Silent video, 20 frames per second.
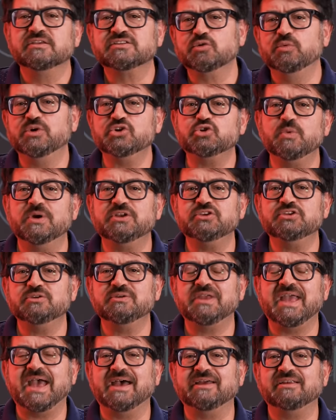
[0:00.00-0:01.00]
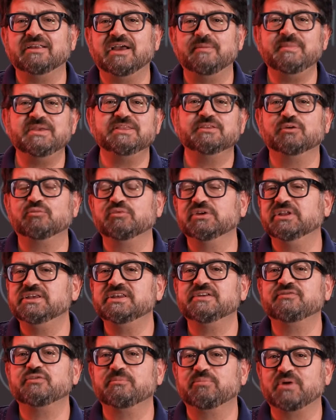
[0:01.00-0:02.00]
So which one do you get? I mean, they're really
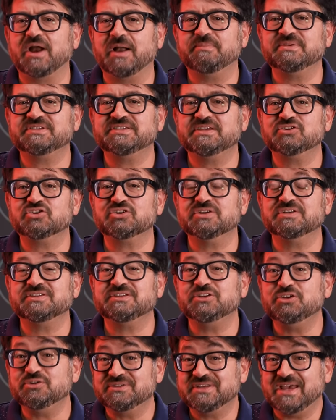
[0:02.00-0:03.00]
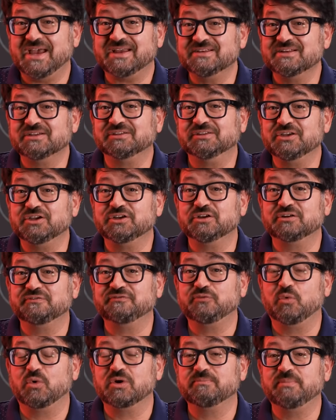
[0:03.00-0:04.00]
different propositions, and you technically could
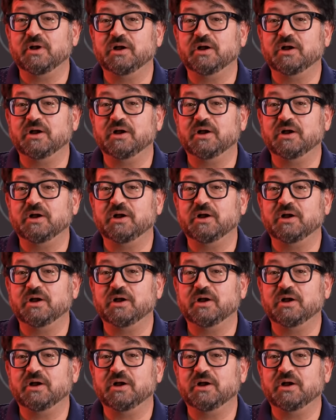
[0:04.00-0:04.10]
afford